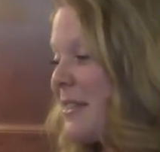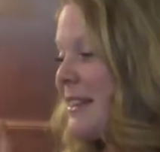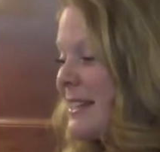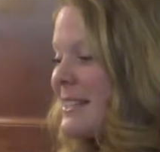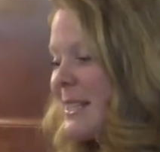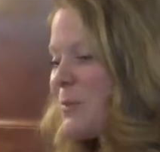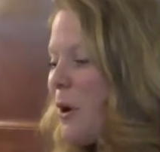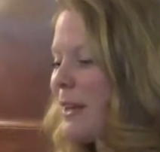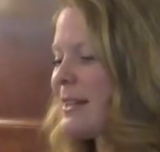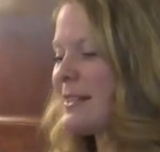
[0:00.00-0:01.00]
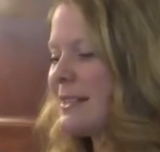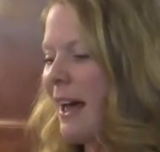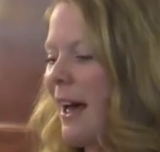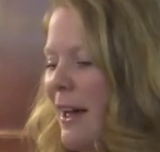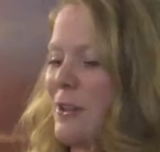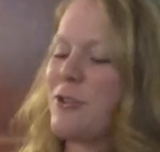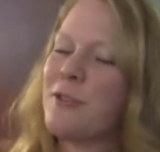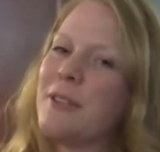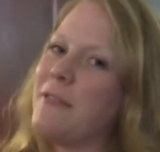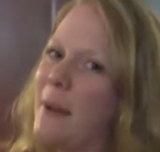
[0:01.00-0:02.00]
Now this is what is uh,
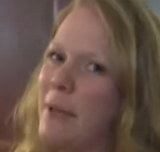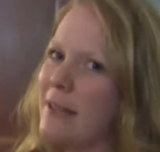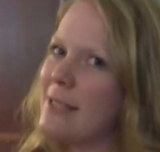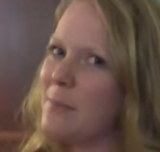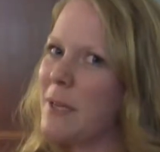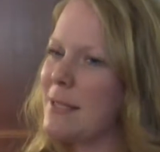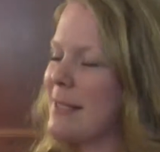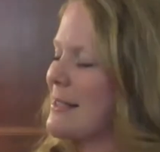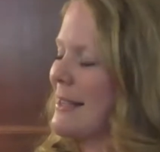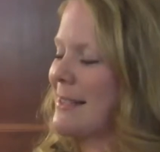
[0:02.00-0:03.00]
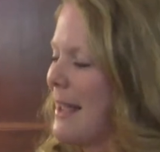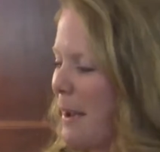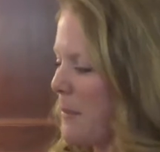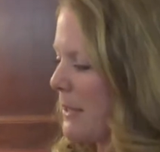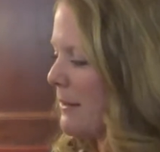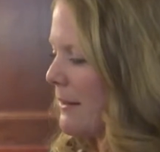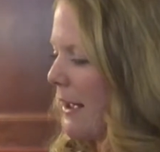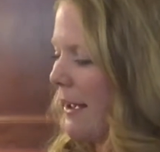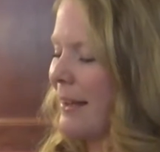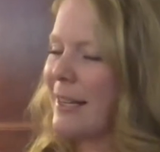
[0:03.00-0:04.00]
truly fabulous because this doesn't happen
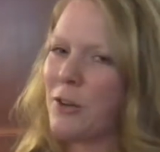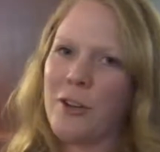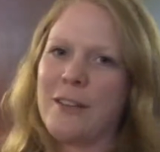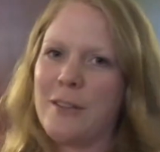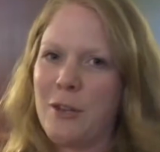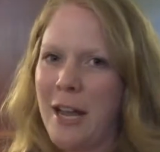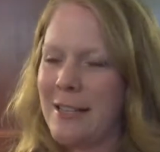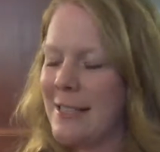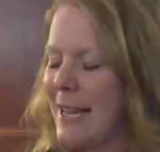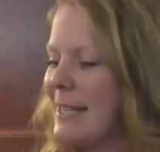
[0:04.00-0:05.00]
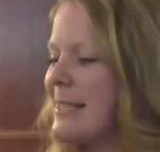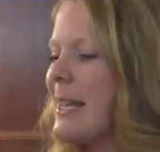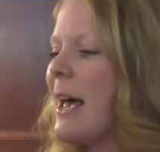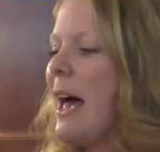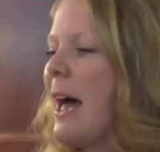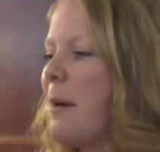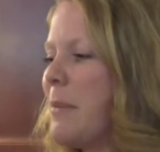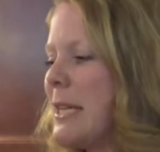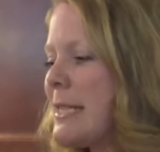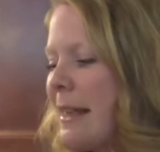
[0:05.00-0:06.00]
uh, here in the United States. Um,
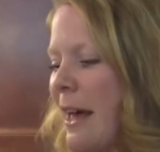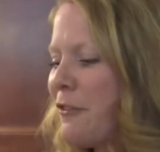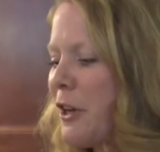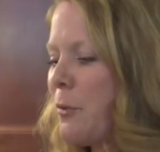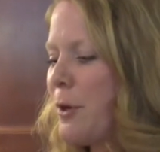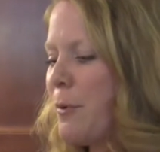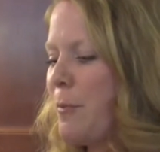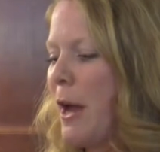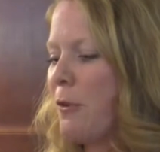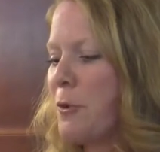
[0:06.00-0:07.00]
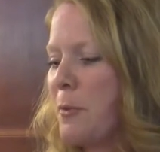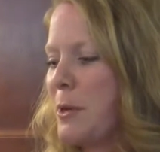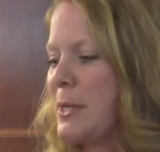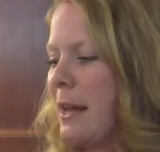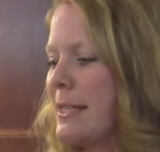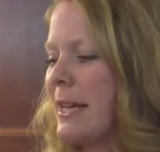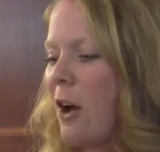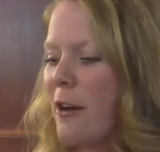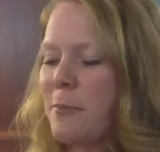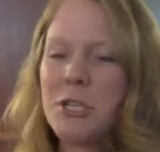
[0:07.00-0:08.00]
but in South Africa, we prepare rooibos latte
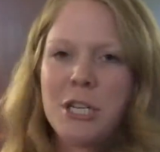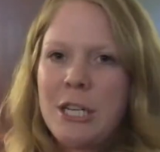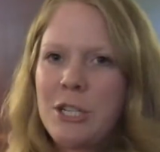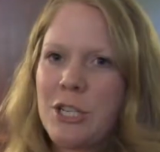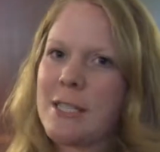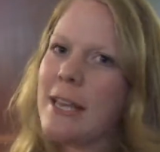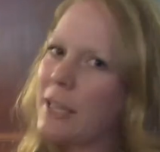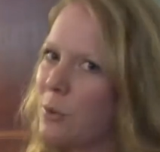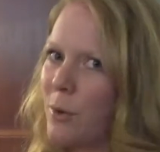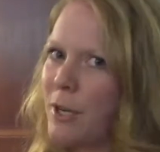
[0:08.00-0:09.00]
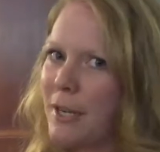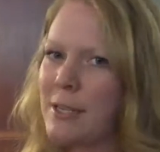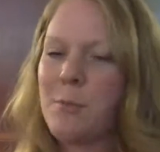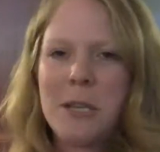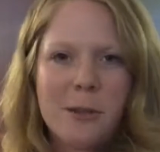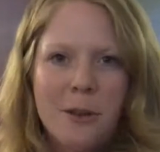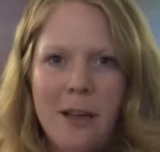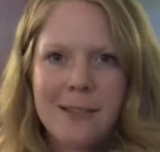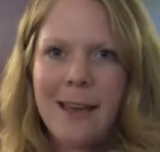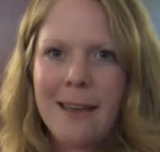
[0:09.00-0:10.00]
on a machine just like you would an espresso
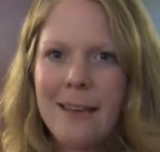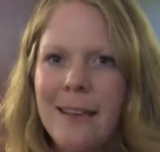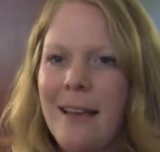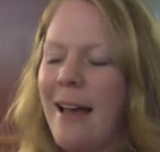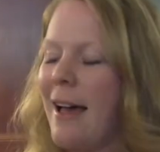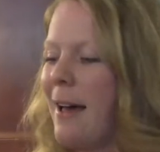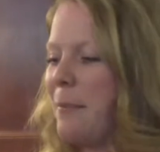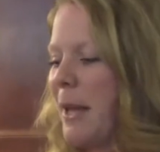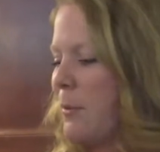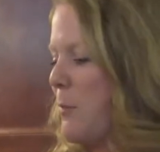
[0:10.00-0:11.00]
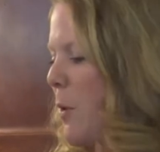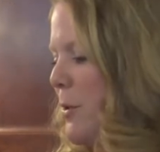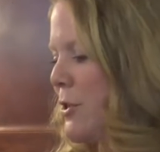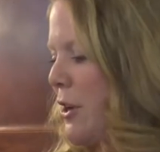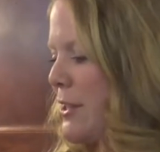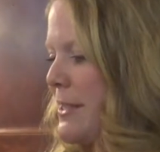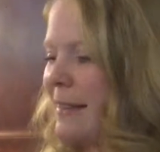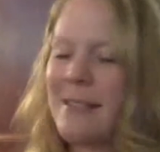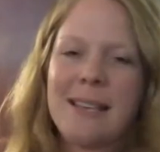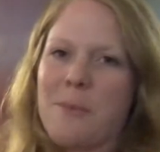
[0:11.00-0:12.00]
latte. Okay. Um, and we pour the shots
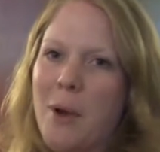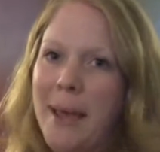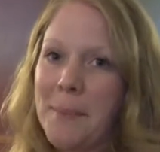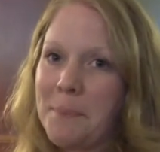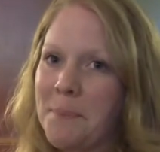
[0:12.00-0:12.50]
in the same way.